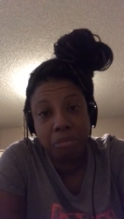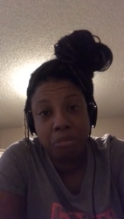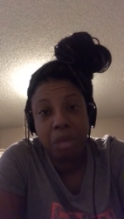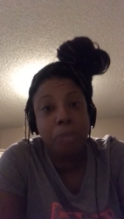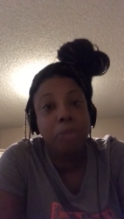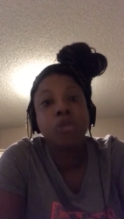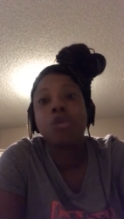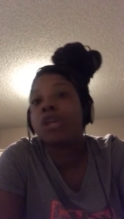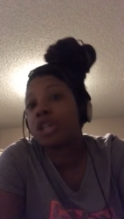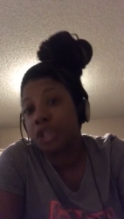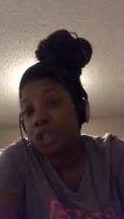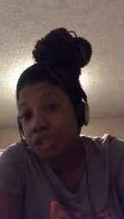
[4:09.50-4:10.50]
I'm just going
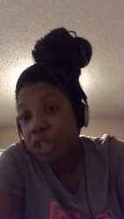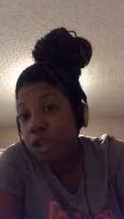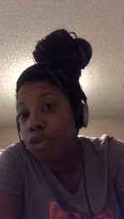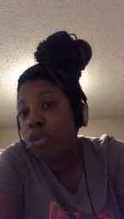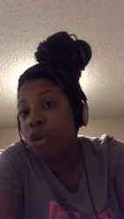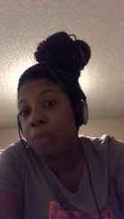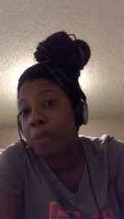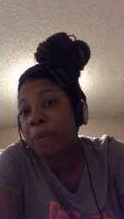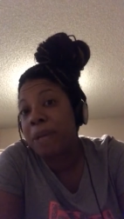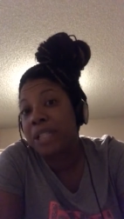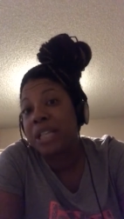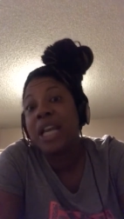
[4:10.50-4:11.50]
to continue to try to pray
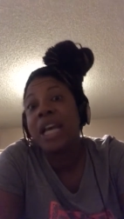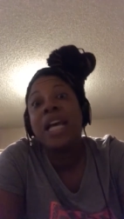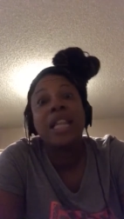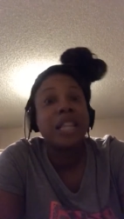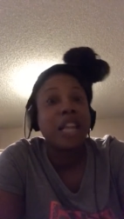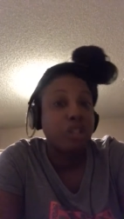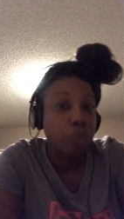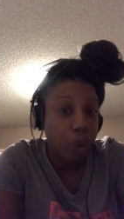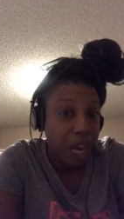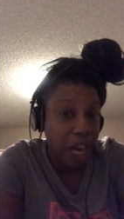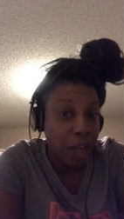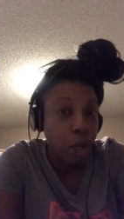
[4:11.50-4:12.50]
because that's
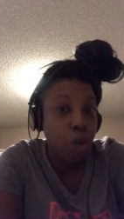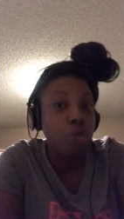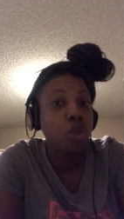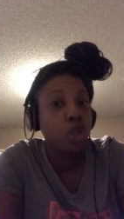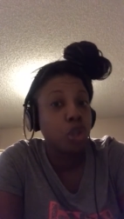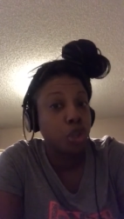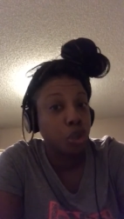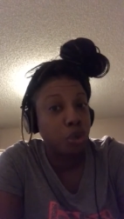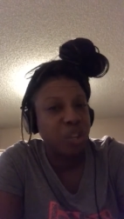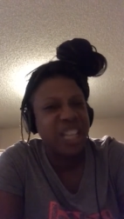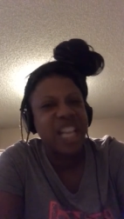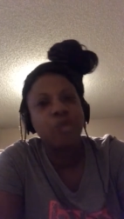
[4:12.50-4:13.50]
what I know to do.
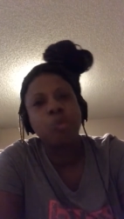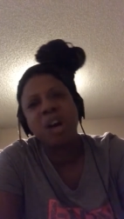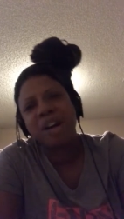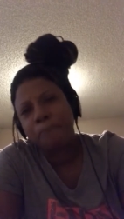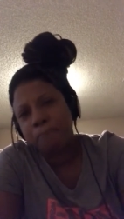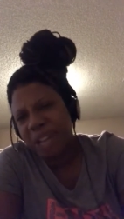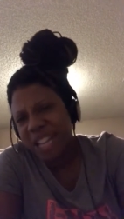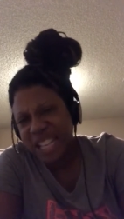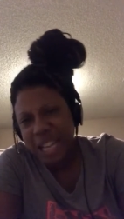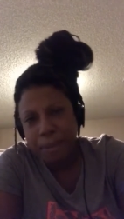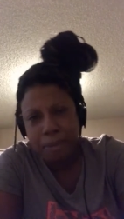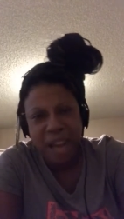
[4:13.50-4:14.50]
And that's why I've been
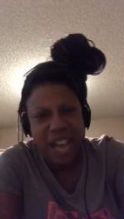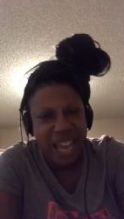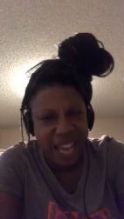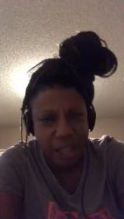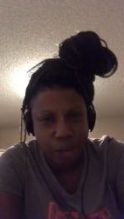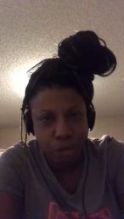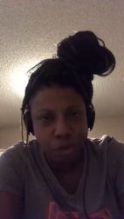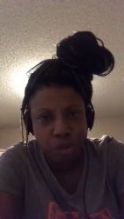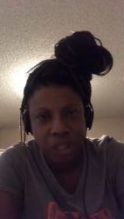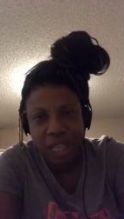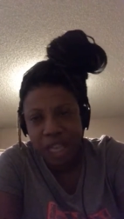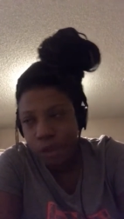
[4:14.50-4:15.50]
getting my answers.
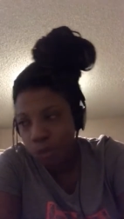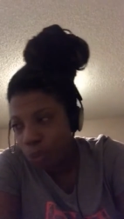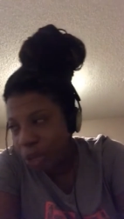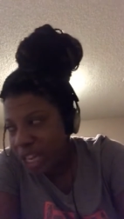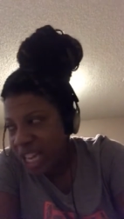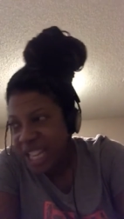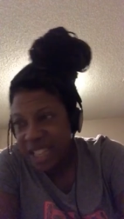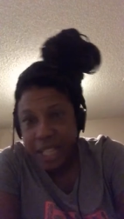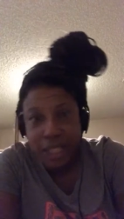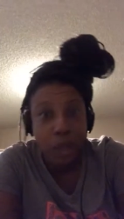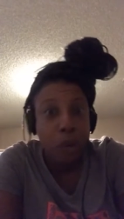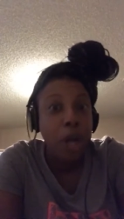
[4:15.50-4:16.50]
And
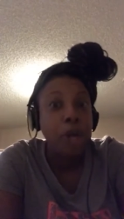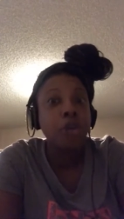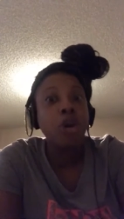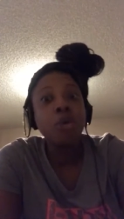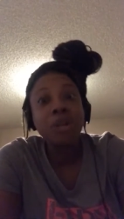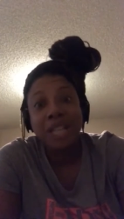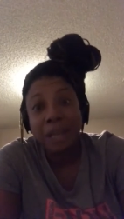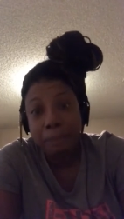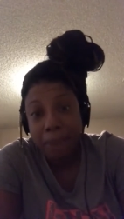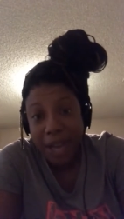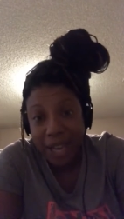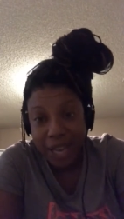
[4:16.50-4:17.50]
that's how I know to get
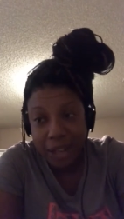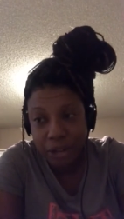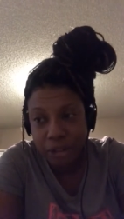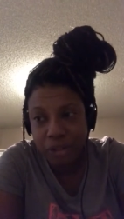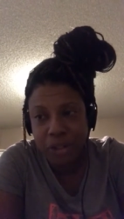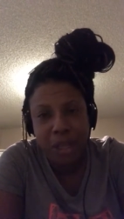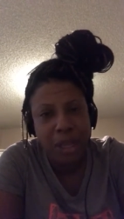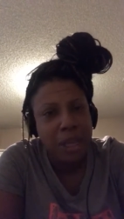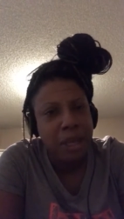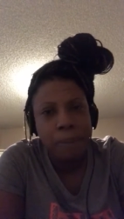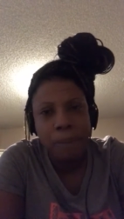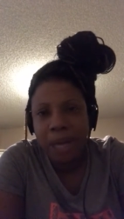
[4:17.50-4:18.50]
my answers.
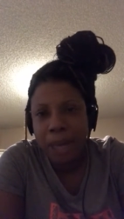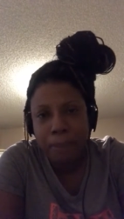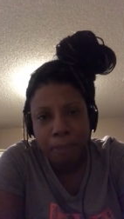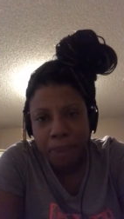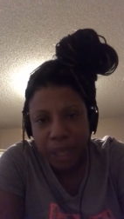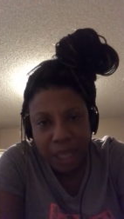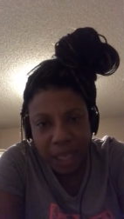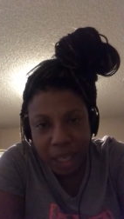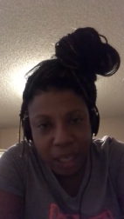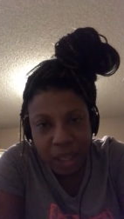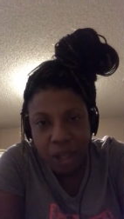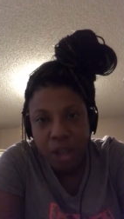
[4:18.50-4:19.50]
But I'm
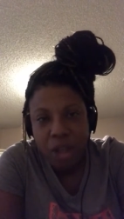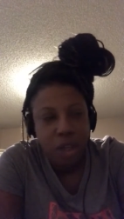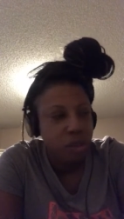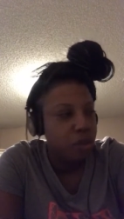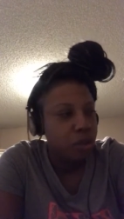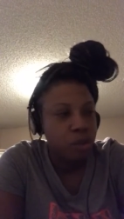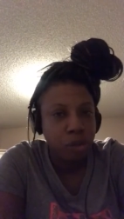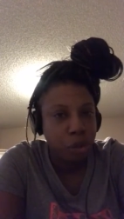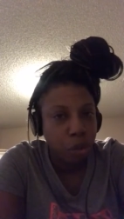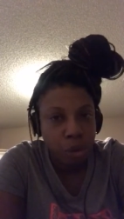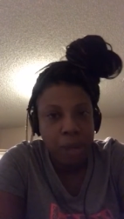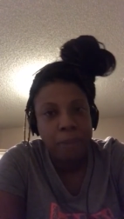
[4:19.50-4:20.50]
beginning to
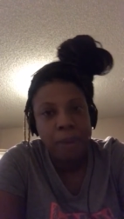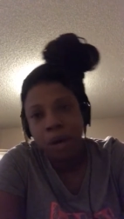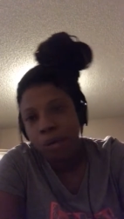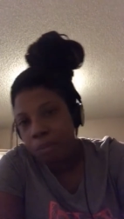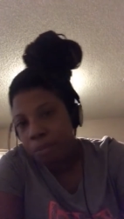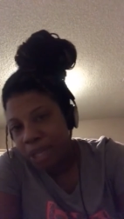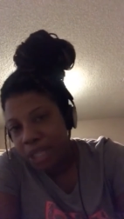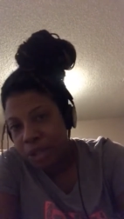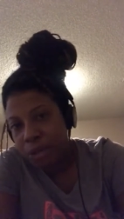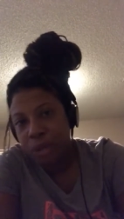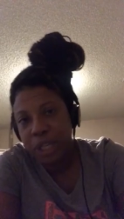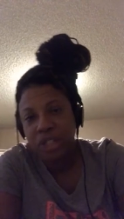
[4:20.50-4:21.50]
soak in my own
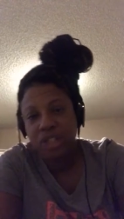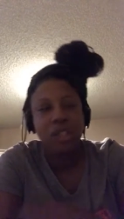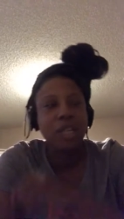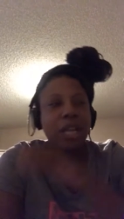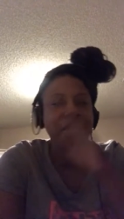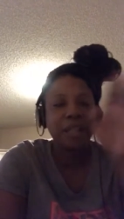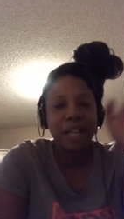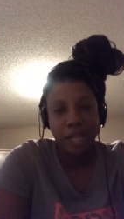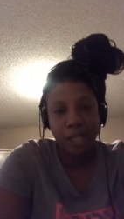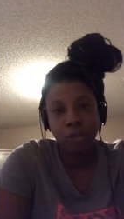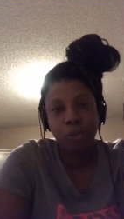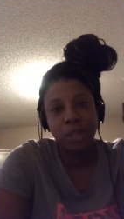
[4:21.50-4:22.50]
misery, just like
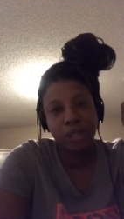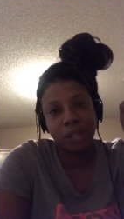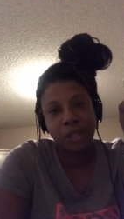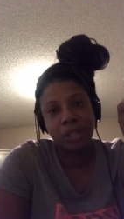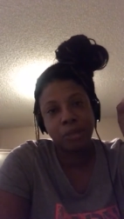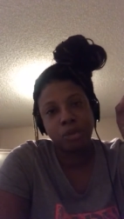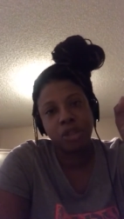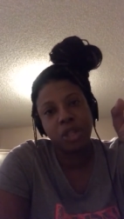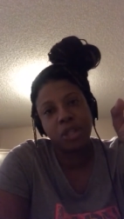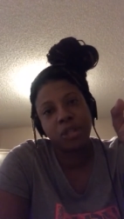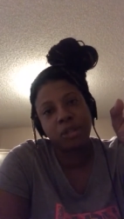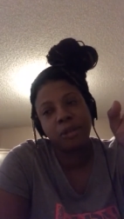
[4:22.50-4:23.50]
last week's
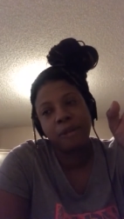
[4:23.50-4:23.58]
subject.